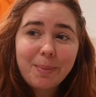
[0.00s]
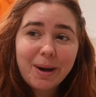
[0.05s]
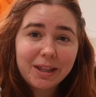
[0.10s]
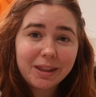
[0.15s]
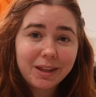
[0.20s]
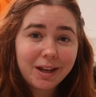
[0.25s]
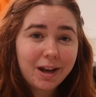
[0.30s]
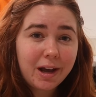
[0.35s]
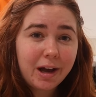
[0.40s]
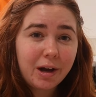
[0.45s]
by
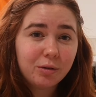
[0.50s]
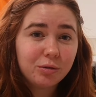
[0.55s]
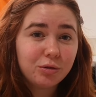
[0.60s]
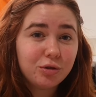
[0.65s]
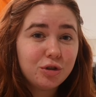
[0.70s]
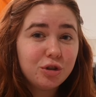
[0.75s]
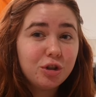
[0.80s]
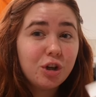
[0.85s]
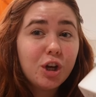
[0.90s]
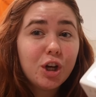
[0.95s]
the
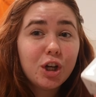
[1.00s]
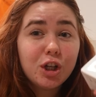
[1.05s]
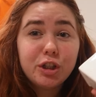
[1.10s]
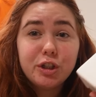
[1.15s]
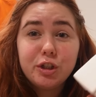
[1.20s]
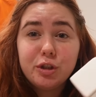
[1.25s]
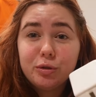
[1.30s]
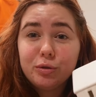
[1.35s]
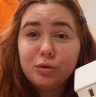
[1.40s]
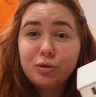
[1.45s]
couch
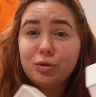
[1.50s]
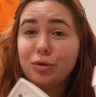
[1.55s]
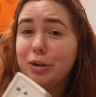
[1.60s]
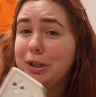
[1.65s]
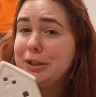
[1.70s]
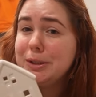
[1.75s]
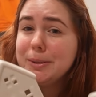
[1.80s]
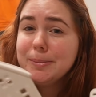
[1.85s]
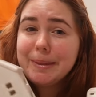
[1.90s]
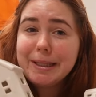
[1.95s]
to try
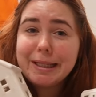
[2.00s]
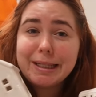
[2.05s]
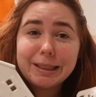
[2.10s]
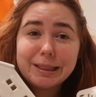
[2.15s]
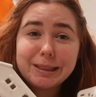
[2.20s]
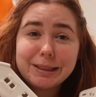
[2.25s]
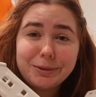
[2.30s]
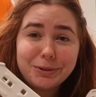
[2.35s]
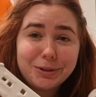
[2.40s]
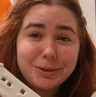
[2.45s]
to make the
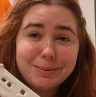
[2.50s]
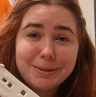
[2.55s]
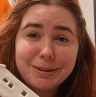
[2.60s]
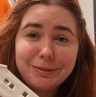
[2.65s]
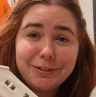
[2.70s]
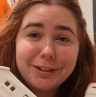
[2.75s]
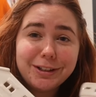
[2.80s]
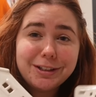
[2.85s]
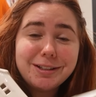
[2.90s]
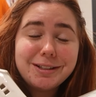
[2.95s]
Christmas
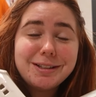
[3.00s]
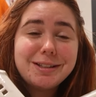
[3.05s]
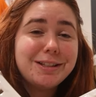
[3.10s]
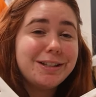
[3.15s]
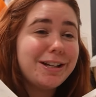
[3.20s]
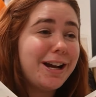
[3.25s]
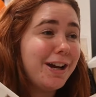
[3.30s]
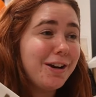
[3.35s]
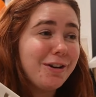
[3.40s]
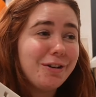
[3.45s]
villas.
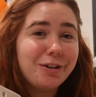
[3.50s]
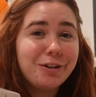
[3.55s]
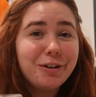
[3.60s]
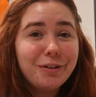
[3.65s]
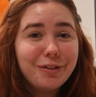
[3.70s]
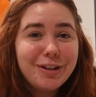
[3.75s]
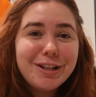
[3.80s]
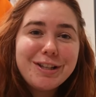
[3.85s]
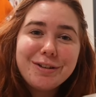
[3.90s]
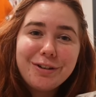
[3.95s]
I don't know
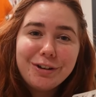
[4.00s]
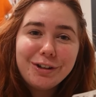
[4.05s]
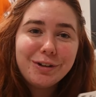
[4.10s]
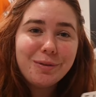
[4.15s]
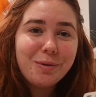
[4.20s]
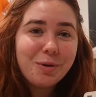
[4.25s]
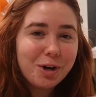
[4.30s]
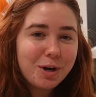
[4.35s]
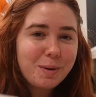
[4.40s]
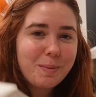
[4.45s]
if it's going to
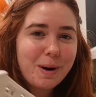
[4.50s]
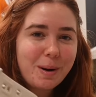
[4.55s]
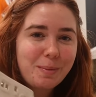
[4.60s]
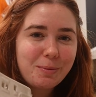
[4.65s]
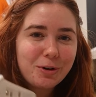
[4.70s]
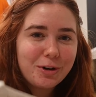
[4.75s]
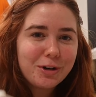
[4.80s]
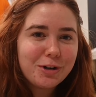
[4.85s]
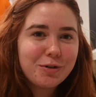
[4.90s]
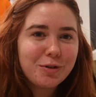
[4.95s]
work, but I'm
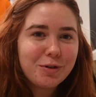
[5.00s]
gonna